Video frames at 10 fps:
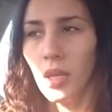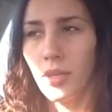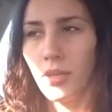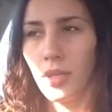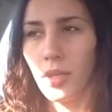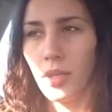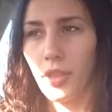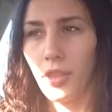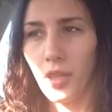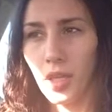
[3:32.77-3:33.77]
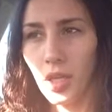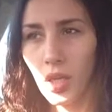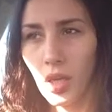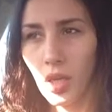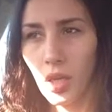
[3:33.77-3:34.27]
The
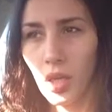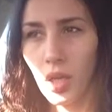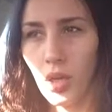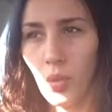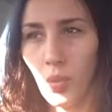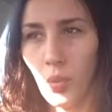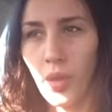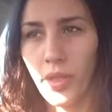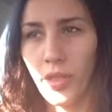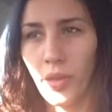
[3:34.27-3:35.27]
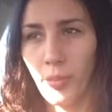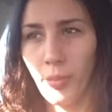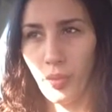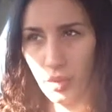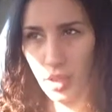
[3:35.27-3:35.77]
thing with
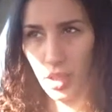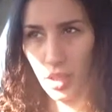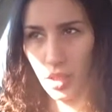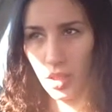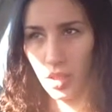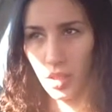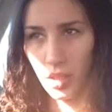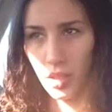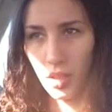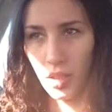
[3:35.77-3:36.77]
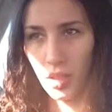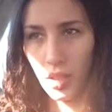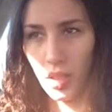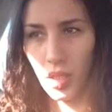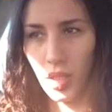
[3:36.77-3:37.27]
bullying,
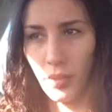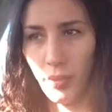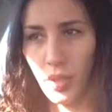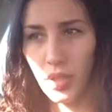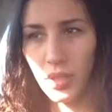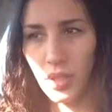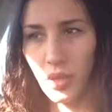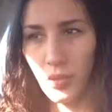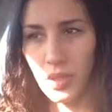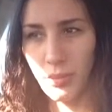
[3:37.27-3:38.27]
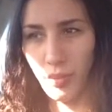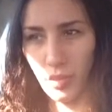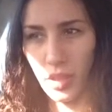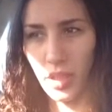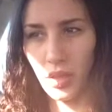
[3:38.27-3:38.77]
the person who is
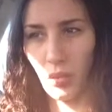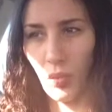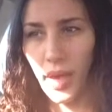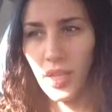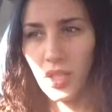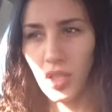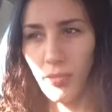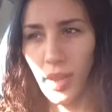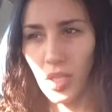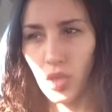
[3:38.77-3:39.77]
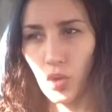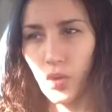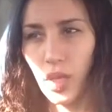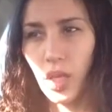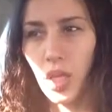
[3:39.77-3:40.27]
bullying, the way to make sure
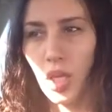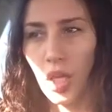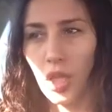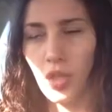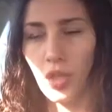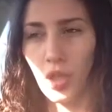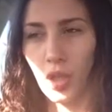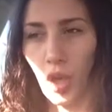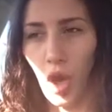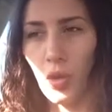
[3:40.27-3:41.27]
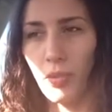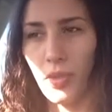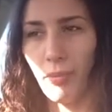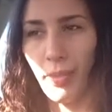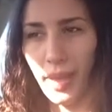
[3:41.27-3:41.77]
that you can cope
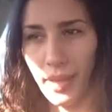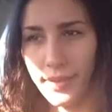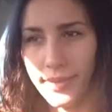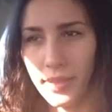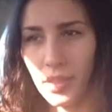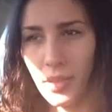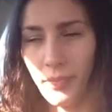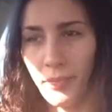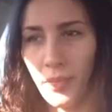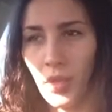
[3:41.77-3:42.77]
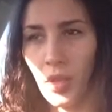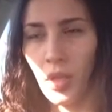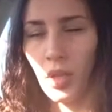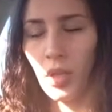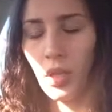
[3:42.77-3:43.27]
the best
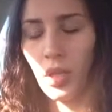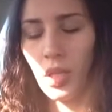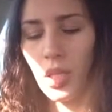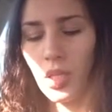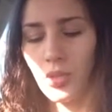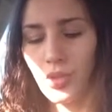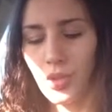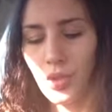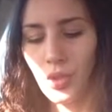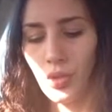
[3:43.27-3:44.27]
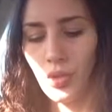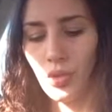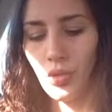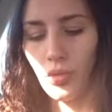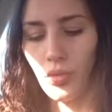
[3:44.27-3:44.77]
is
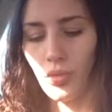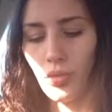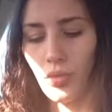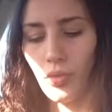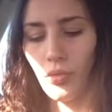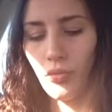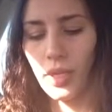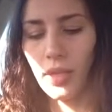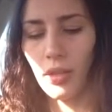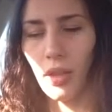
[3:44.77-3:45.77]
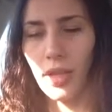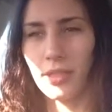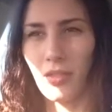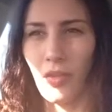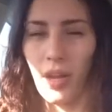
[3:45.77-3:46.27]
to
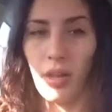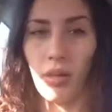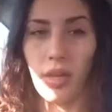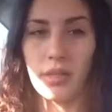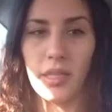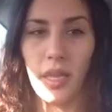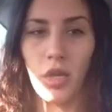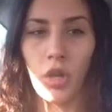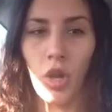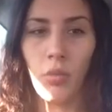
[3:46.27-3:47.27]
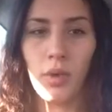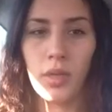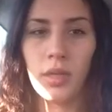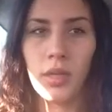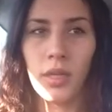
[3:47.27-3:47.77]
realize and recognize that no
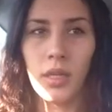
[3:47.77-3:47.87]
one